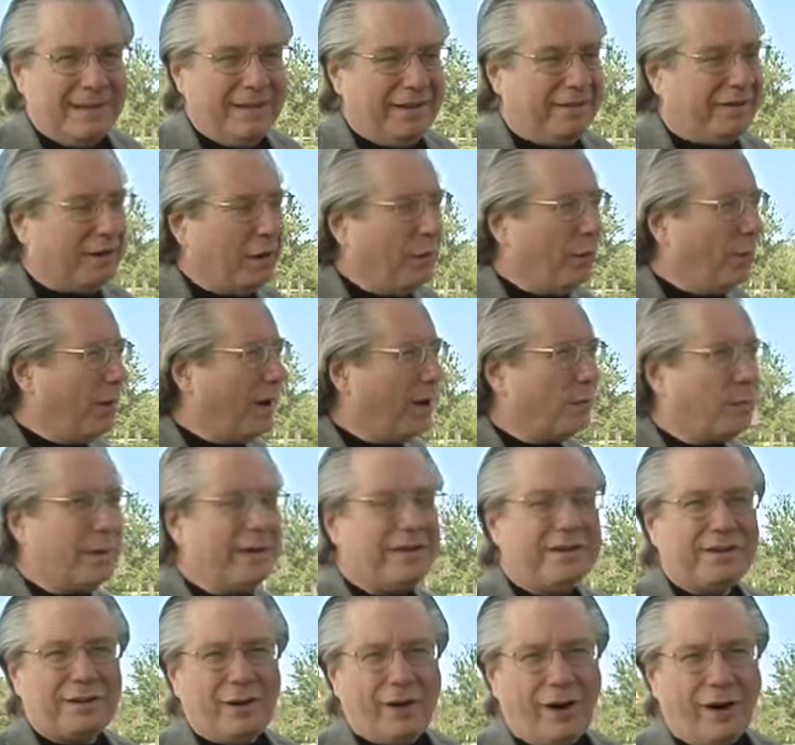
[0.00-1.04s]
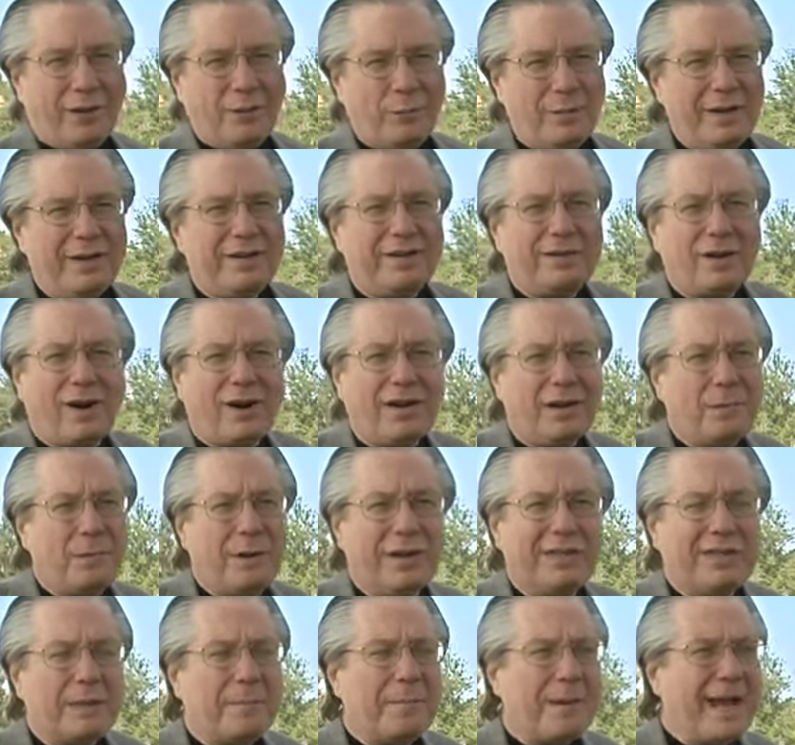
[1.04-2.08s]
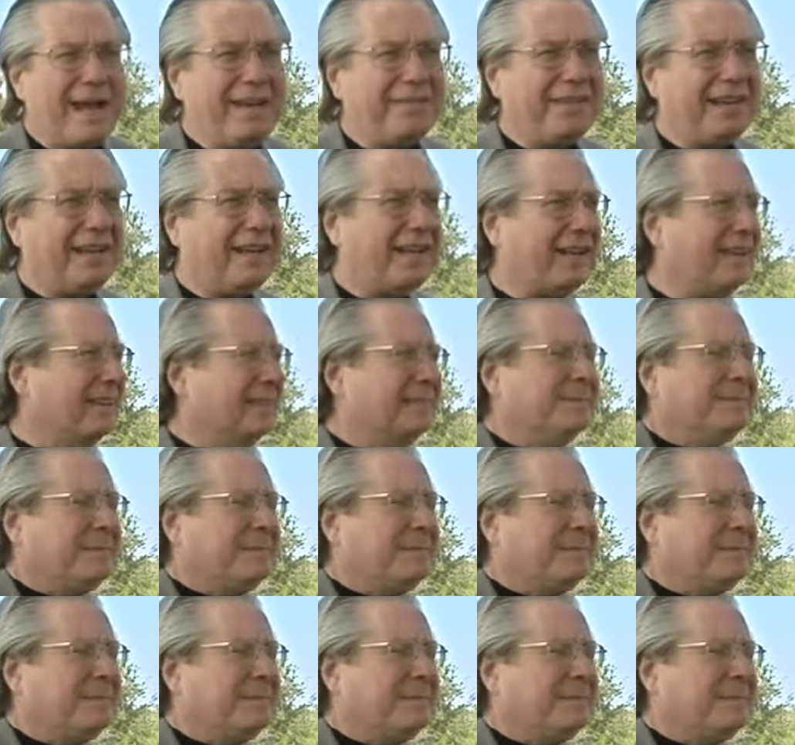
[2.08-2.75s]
So where did we start? We started with the basic,